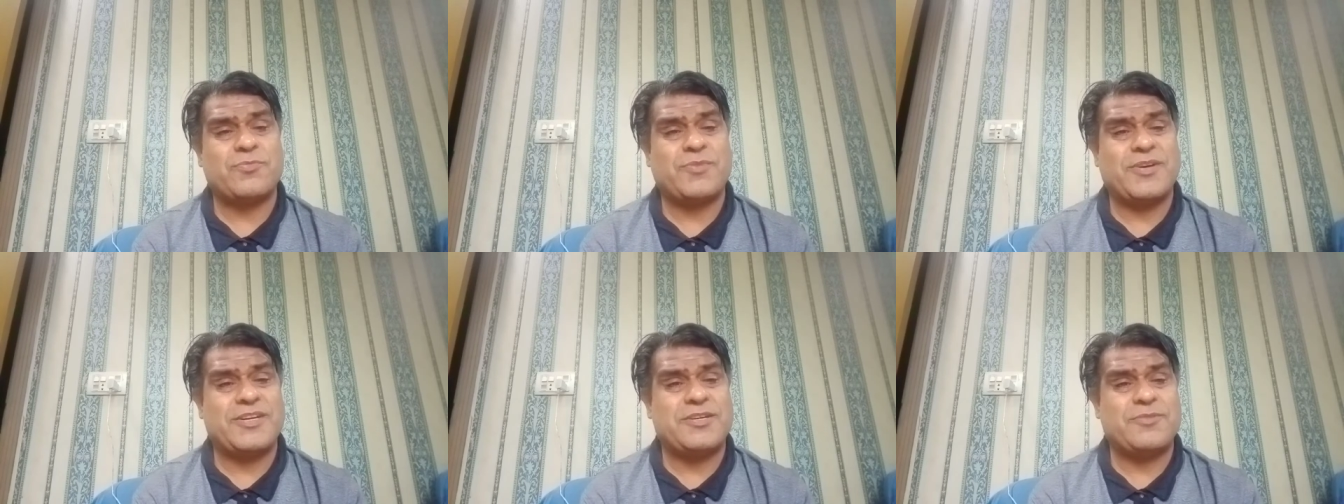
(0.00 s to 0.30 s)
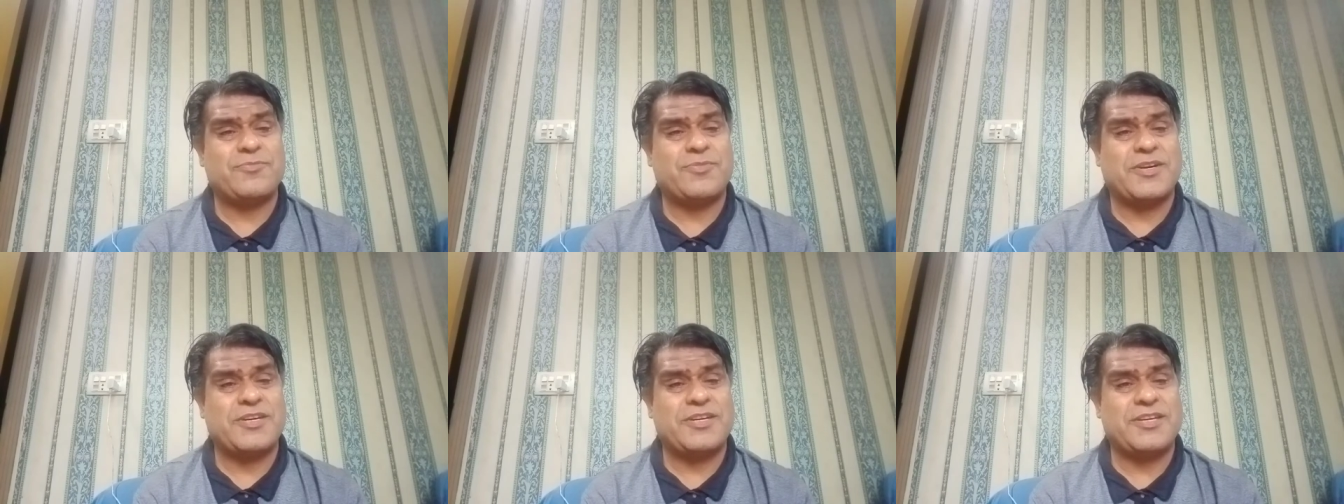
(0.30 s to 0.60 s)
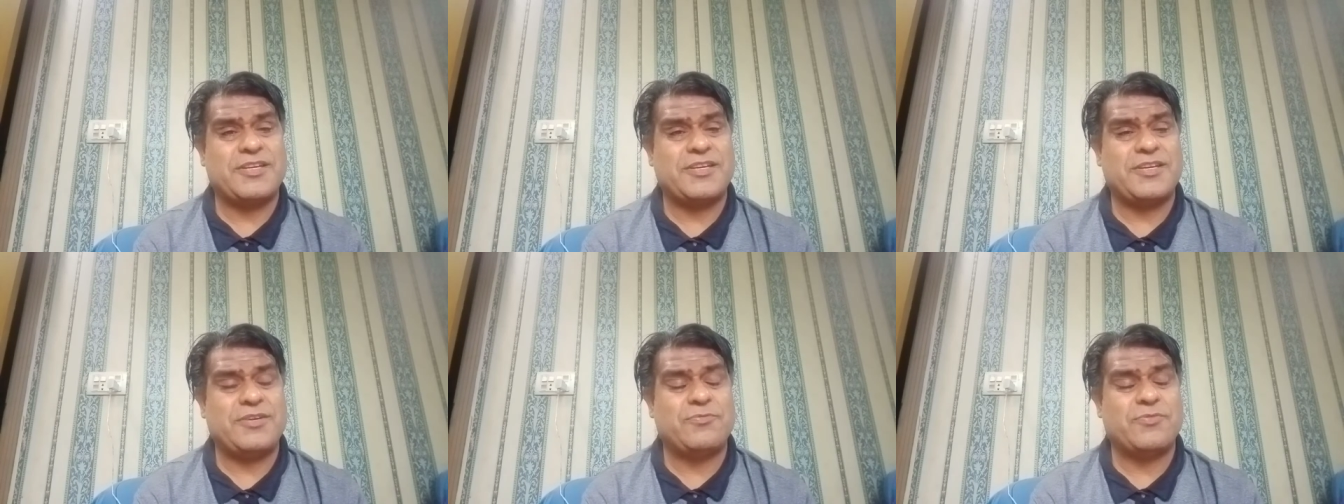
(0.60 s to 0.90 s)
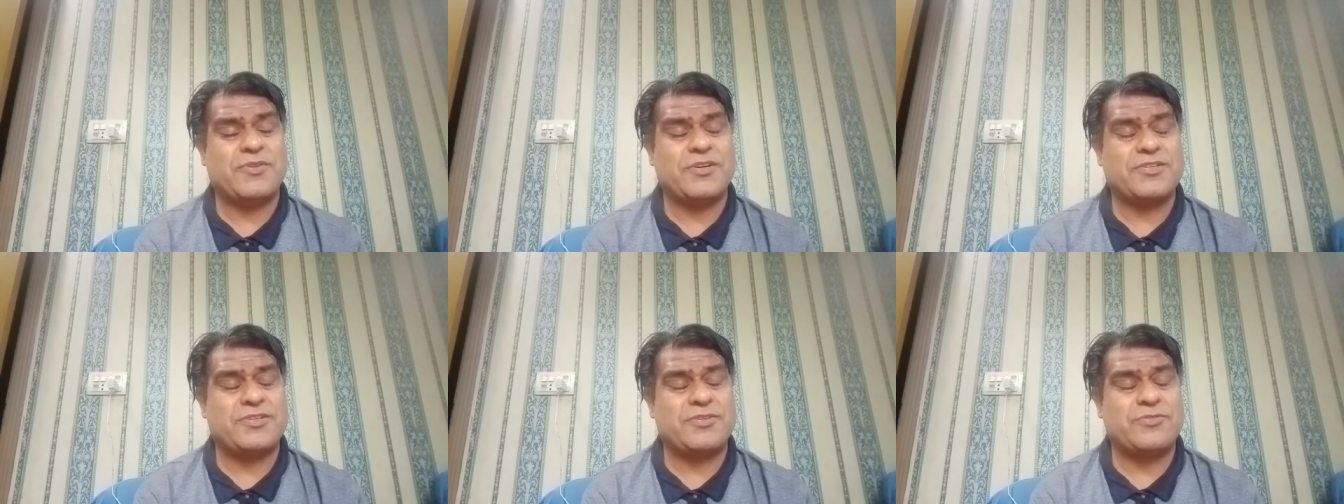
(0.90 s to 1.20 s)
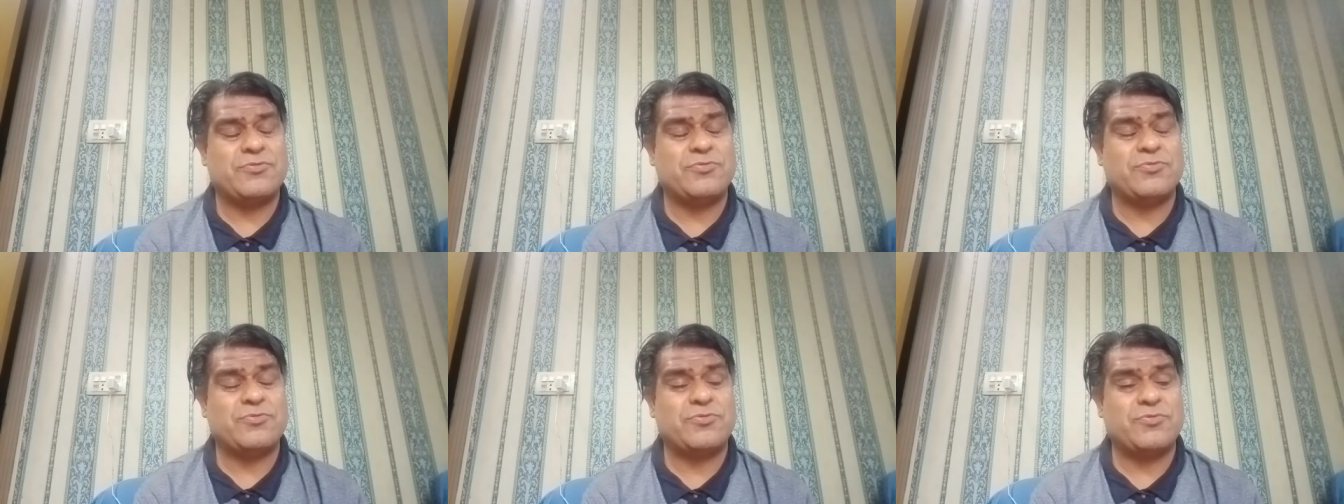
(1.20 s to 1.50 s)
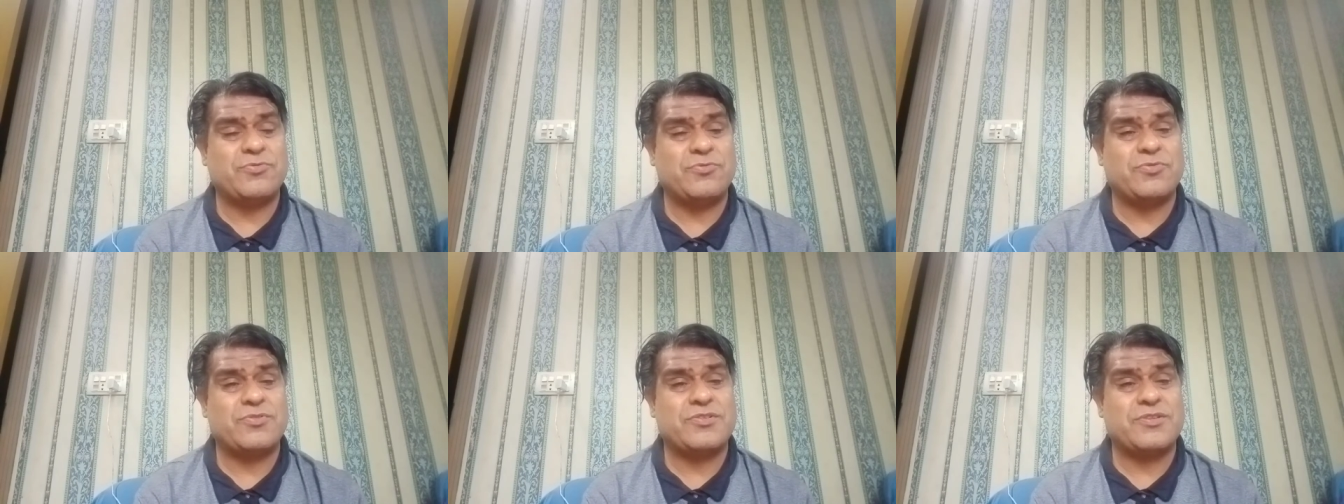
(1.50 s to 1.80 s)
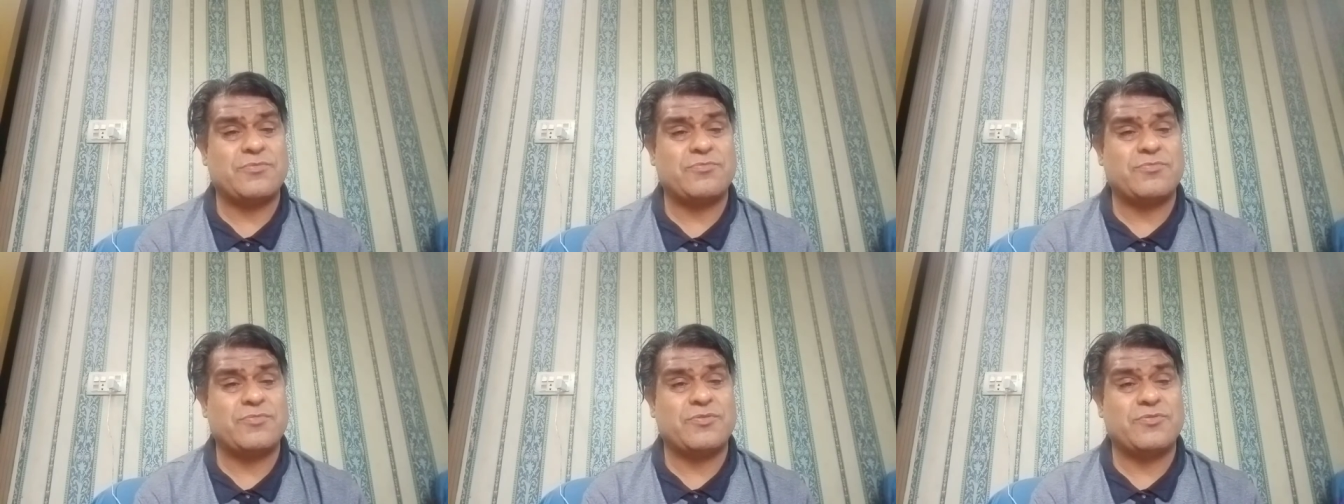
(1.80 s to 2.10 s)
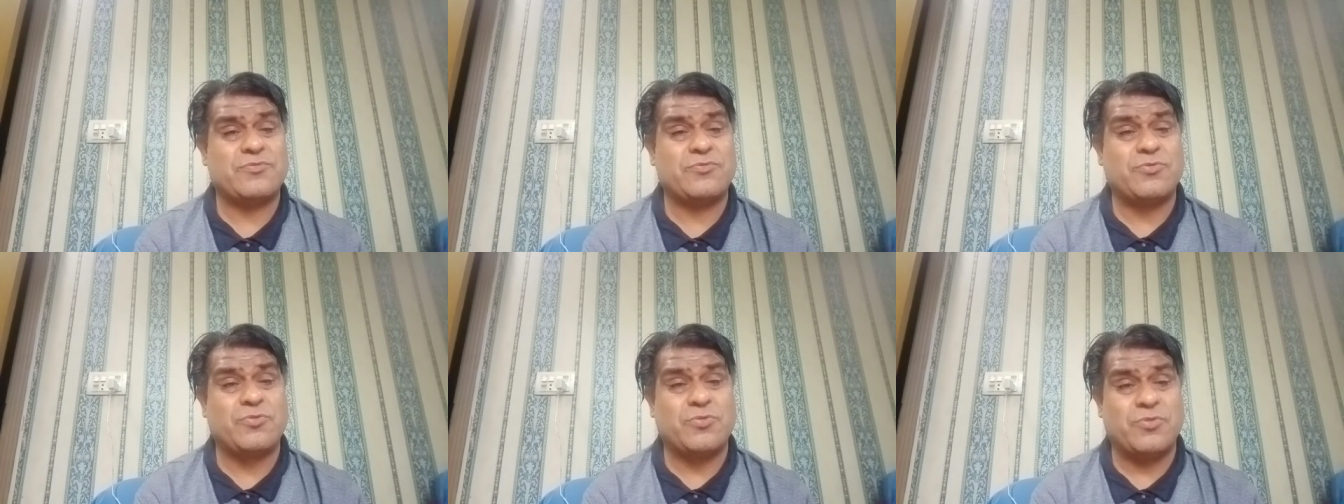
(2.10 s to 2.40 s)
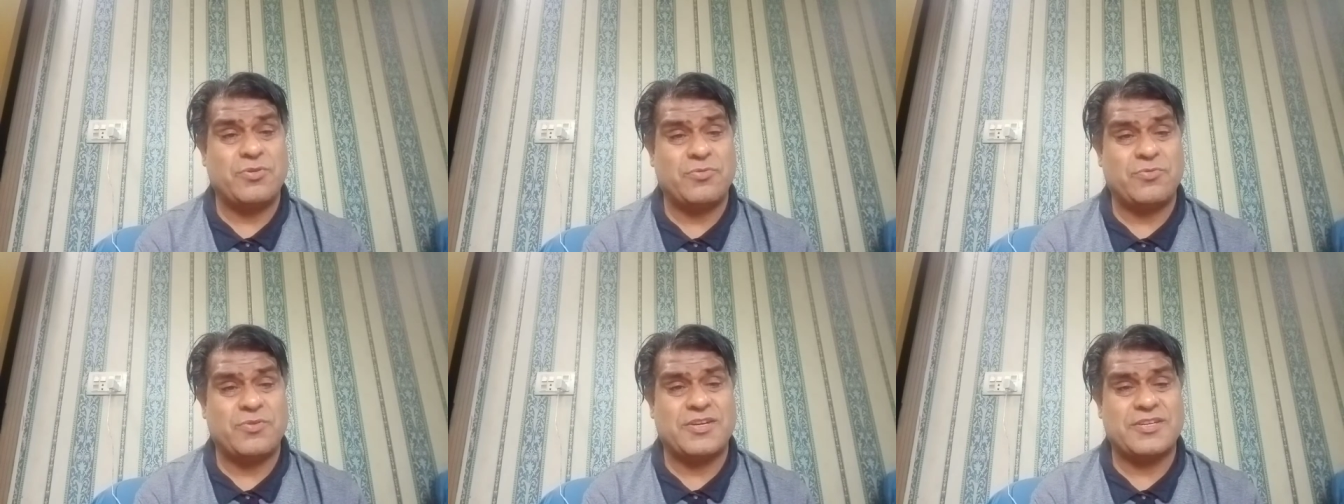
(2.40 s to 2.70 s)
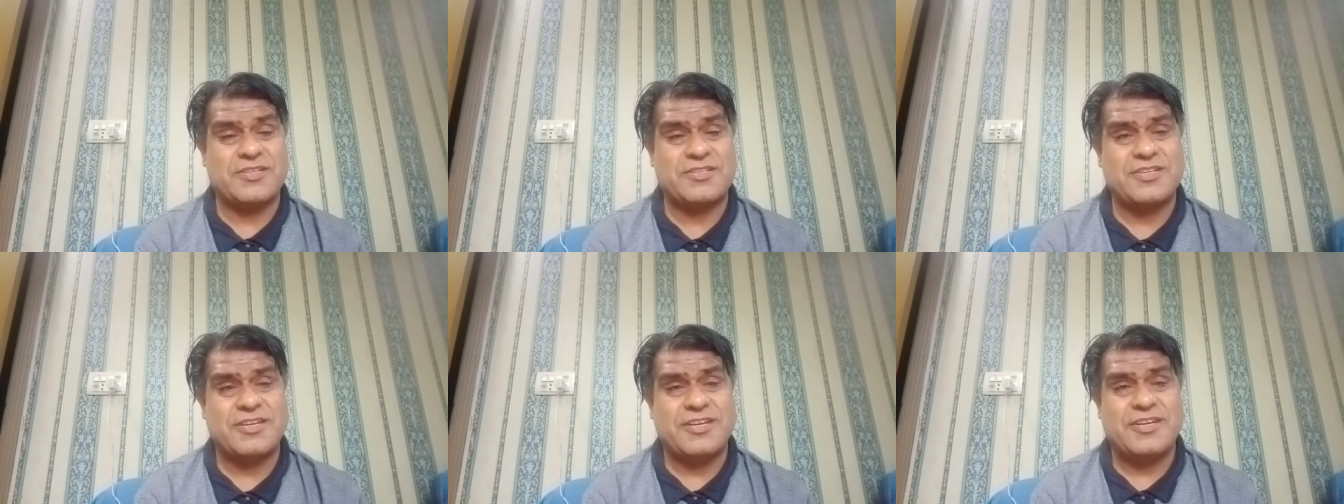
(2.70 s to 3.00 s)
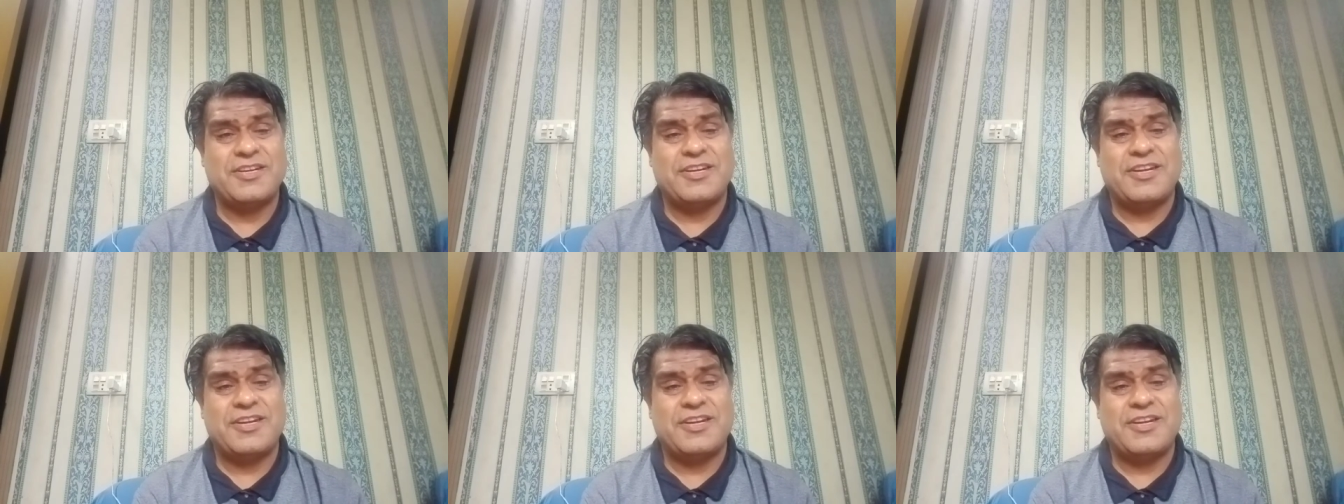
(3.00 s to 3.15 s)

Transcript: by departing, he wanted to do some good works